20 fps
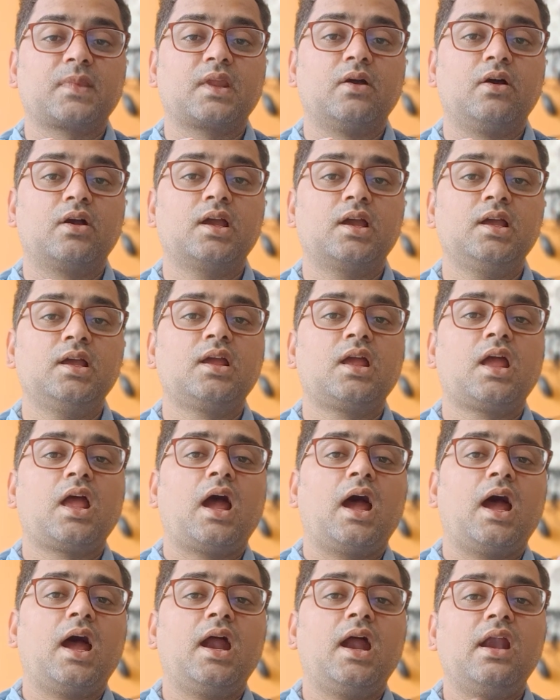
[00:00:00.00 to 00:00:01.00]
okay,
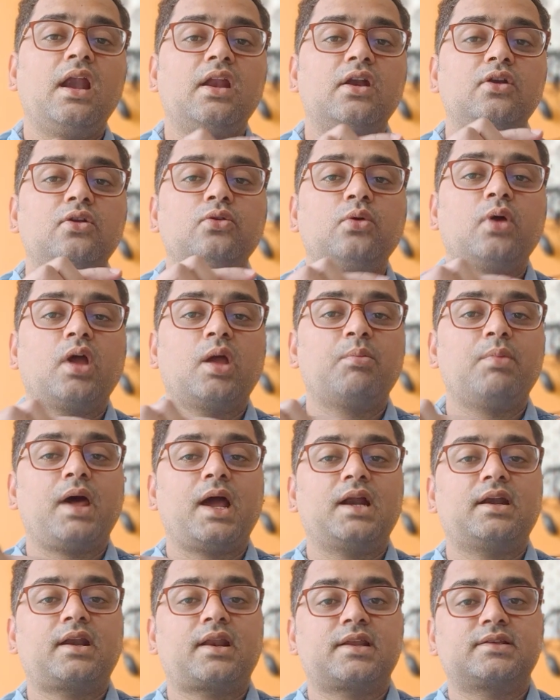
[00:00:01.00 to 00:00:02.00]
and do a
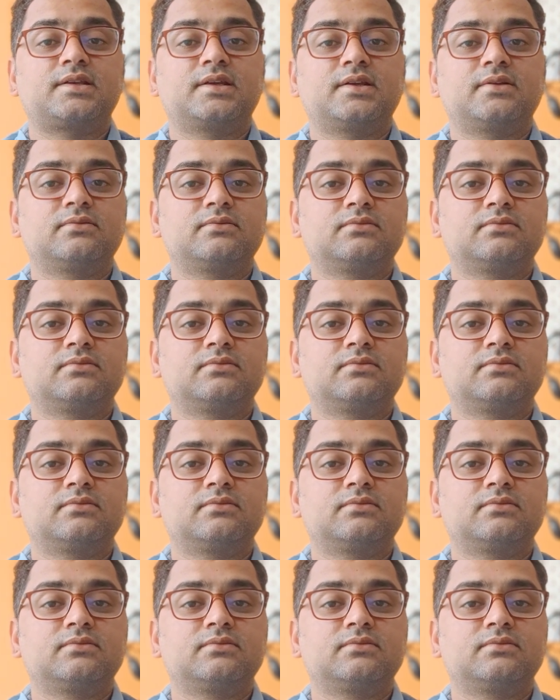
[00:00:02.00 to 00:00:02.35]
back tracing.